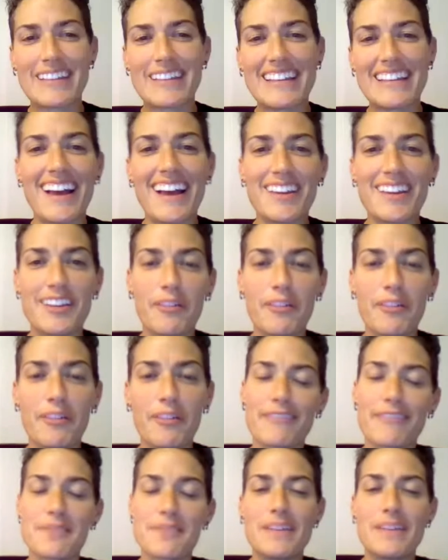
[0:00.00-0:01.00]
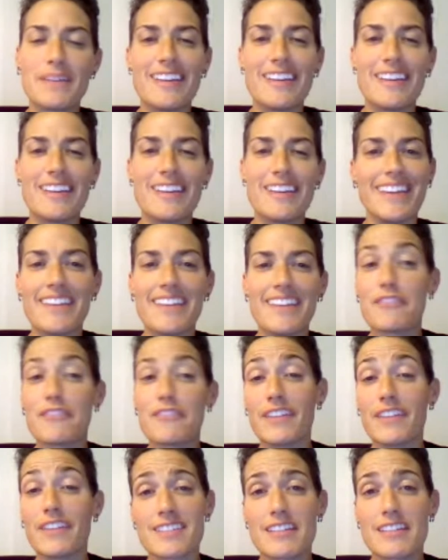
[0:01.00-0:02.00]
not. You don't have to be in the
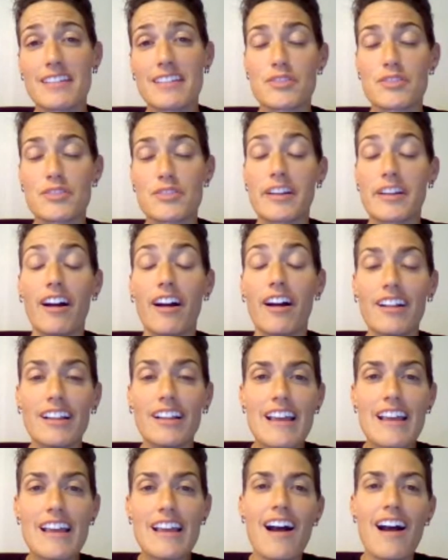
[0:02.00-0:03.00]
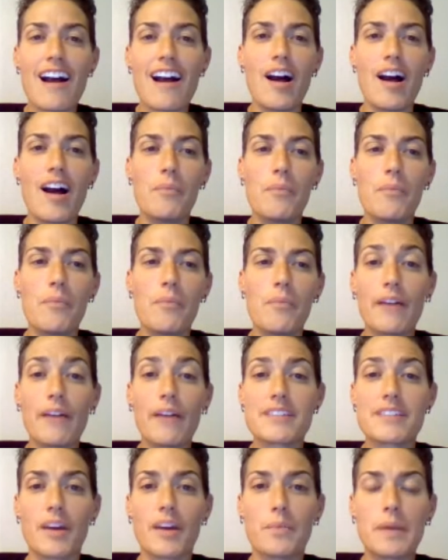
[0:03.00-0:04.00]
fitness industry at all. What I always
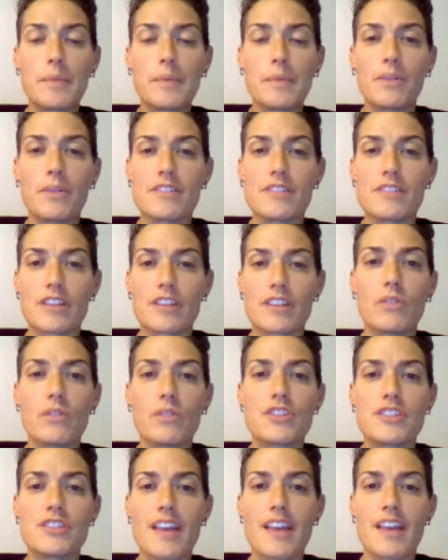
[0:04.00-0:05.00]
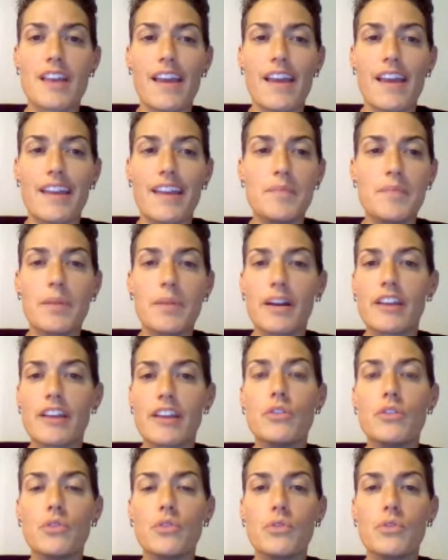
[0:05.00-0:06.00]
tell people is a coach is anybody
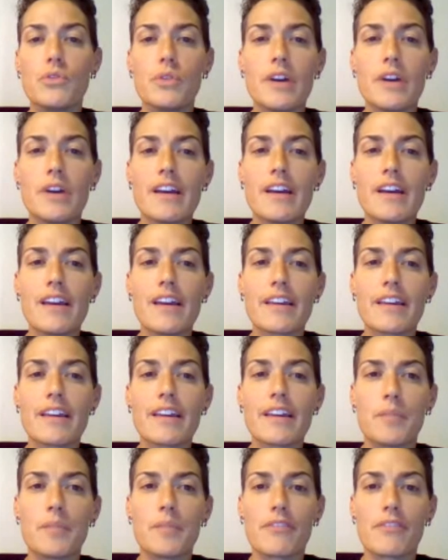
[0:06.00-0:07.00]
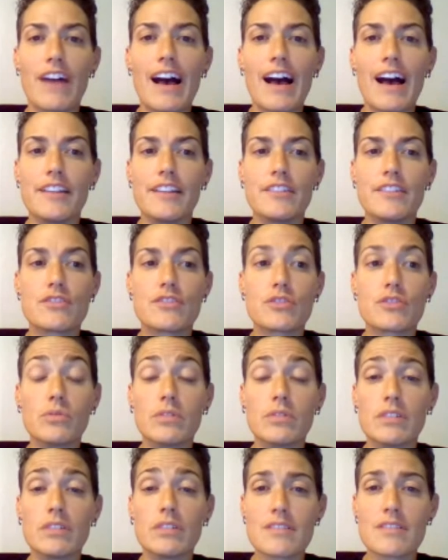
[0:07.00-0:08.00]
who can provide
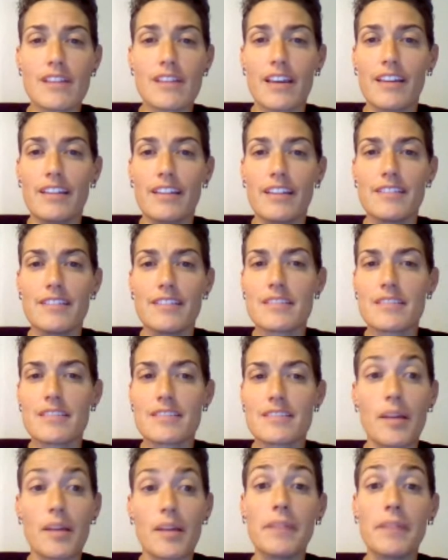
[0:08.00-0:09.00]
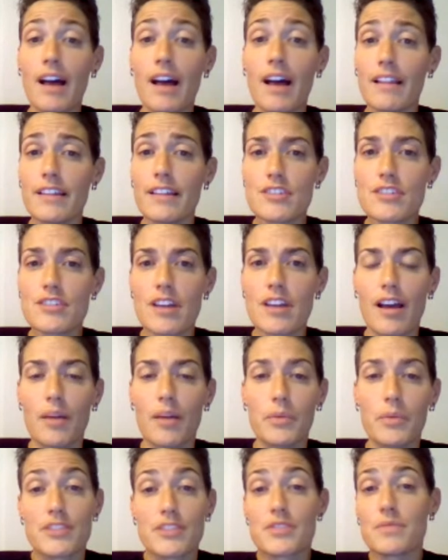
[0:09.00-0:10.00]
tools and some knowledge,
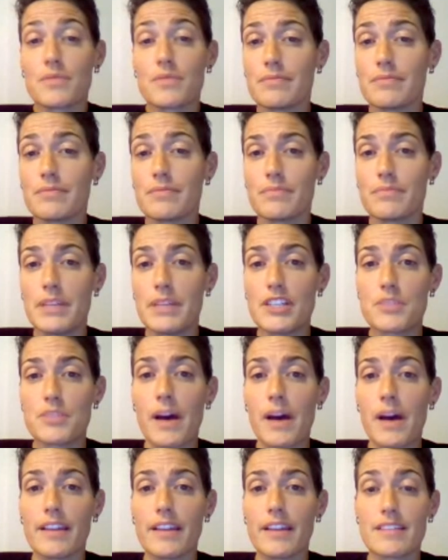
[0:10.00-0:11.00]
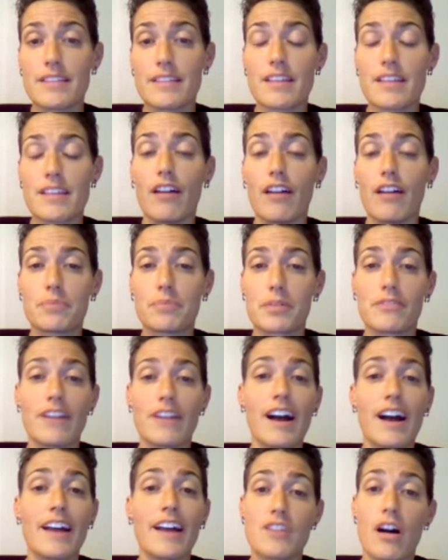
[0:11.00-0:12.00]
which Beachbody itself
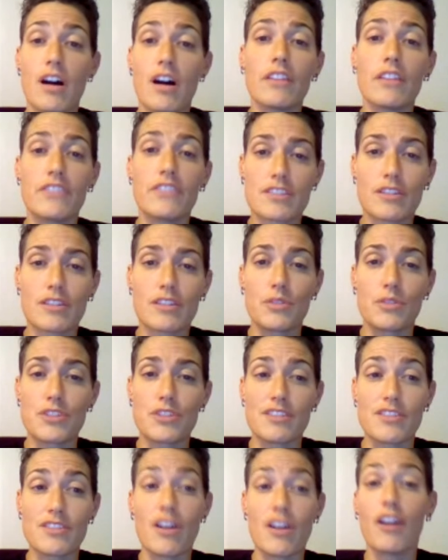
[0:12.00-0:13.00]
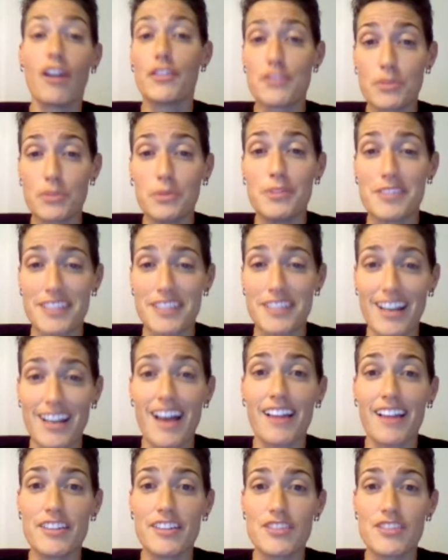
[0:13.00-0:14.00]
provides all of its coaches all the tools and
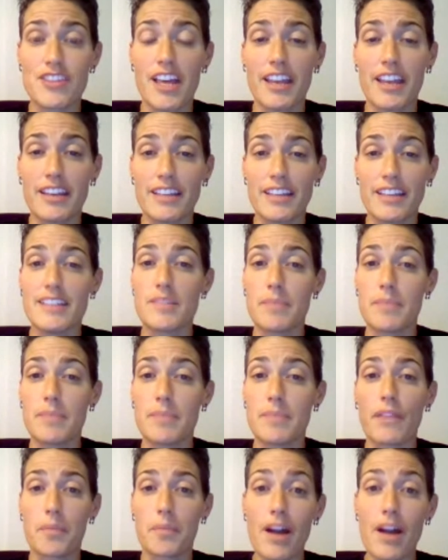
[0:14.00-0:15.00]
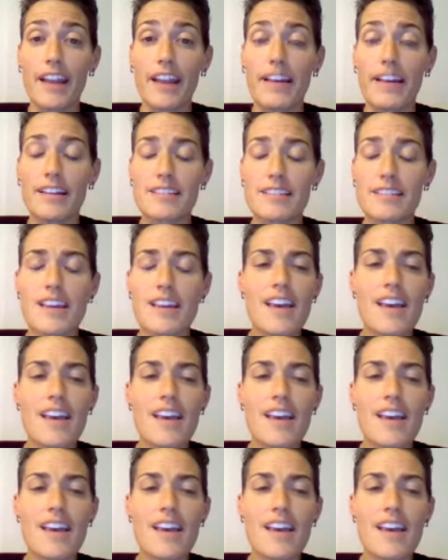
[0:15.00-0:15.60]
knowledge that it needs about the products.